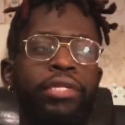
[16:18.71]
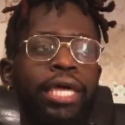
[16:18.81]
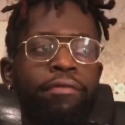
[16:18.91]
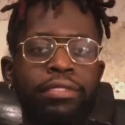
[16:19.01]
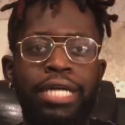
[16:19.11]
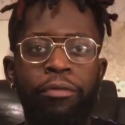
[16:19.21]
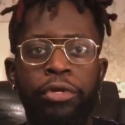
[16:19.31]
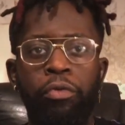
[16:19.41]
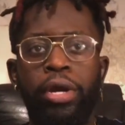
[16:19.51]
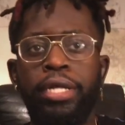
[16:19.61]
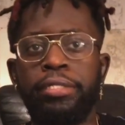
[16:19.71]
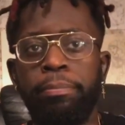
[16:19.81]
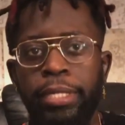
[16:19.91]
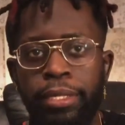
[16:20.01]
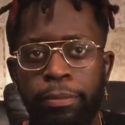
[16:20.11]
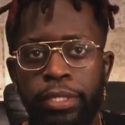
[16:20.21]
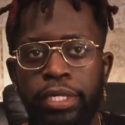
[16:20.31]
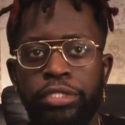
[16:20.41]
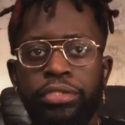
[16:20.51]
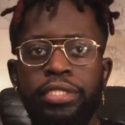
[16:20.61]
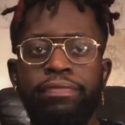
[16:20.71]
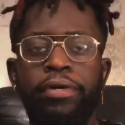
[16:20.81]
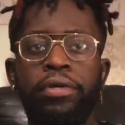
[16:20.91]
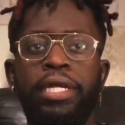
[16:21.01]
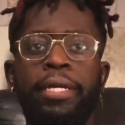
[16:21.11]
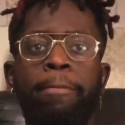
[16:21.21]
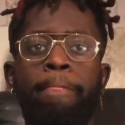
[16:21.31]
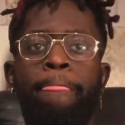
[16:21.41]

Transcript: life is not where you want it to be because you just felt like